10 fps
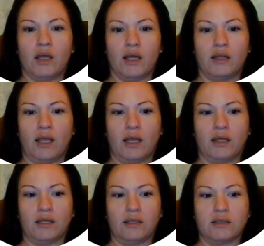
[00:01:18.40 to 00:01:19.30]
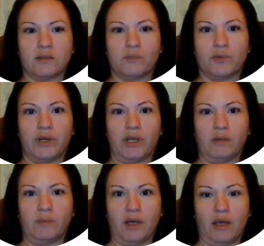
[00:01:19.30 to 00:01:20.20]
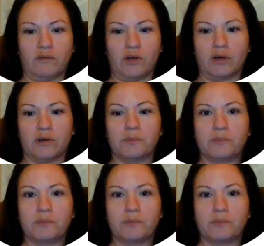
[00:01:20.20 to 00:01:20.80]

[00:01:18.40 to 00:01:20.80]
And that is preening behavior.